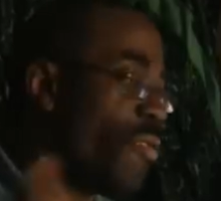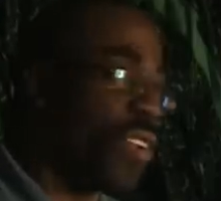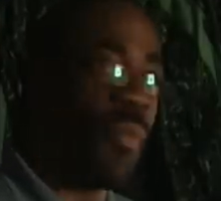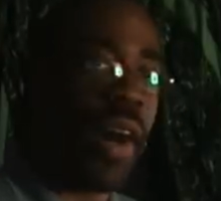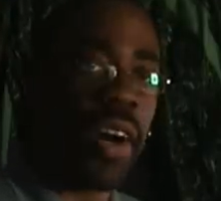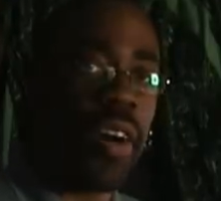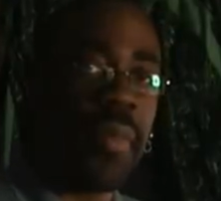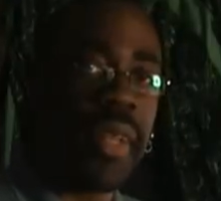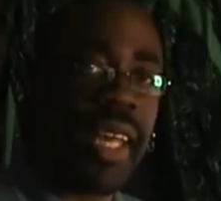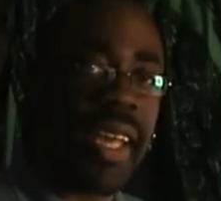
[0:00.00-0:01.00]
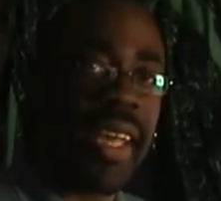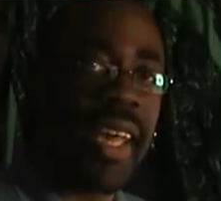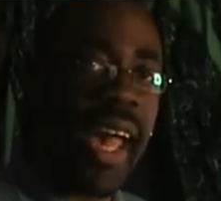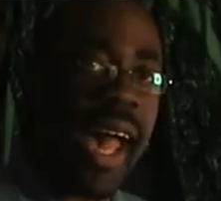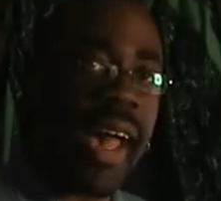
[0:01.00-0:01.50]
For the Mark mm. Hominick
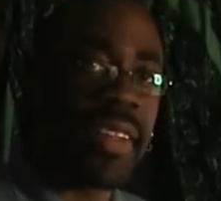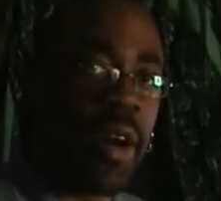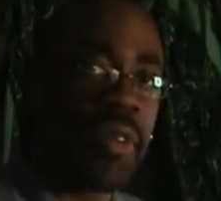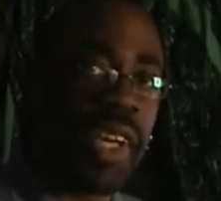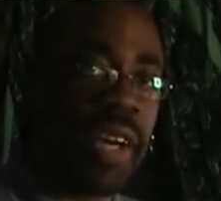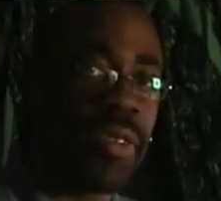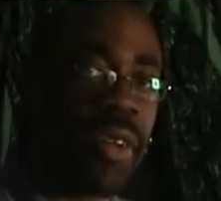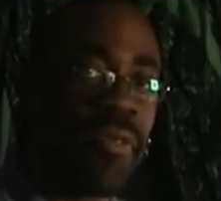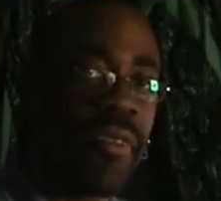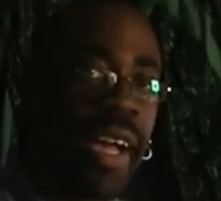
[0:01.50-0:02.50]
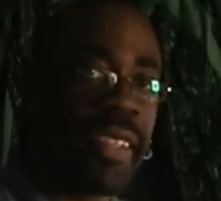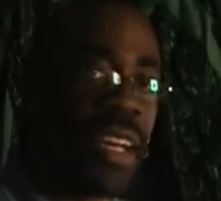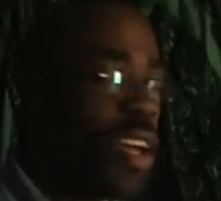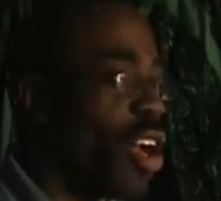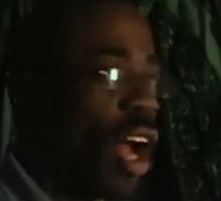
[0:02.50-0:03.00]
and Jose Aldo
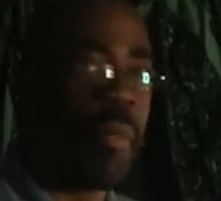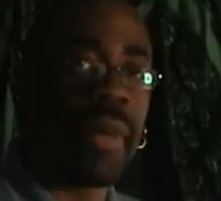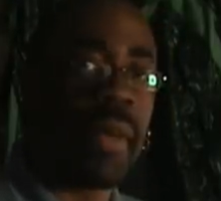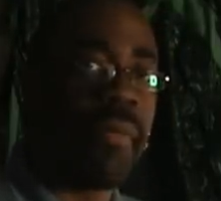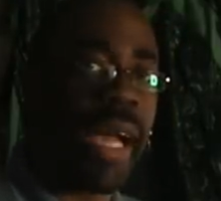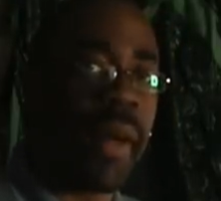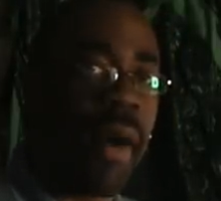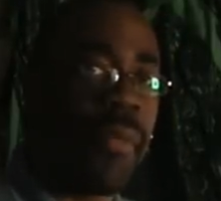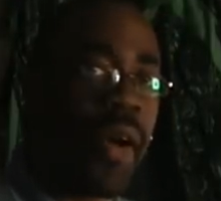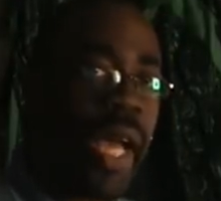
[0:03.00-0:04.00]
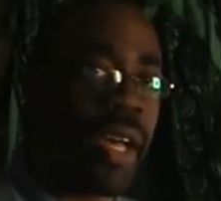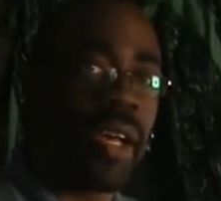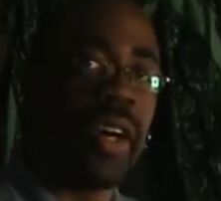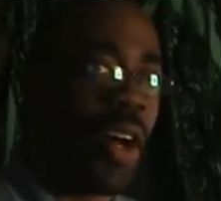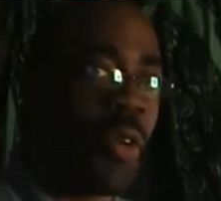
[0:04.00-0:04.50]
fight, I'm going to back up my boy
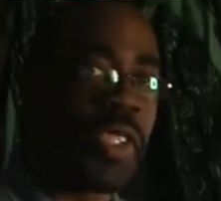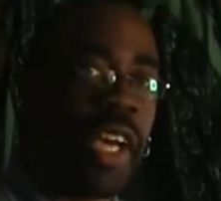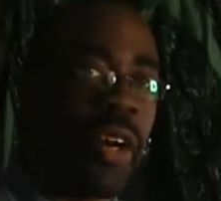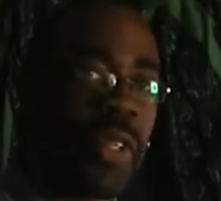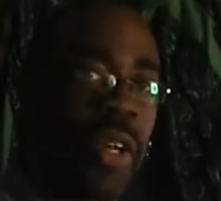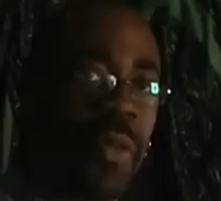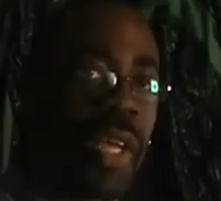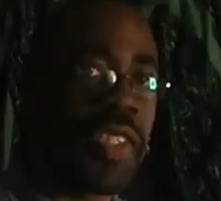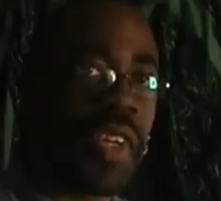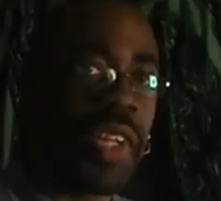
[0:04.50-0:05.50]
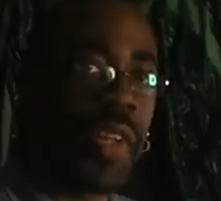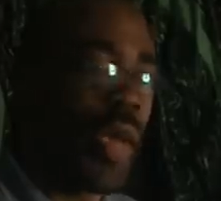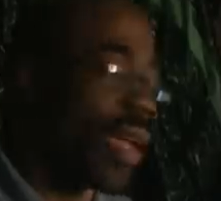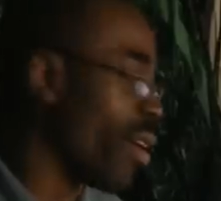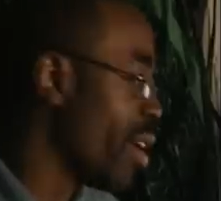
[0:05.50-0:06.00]
Jose Aldo. He's going to do
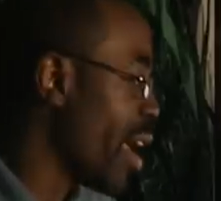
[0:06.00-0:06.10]
it.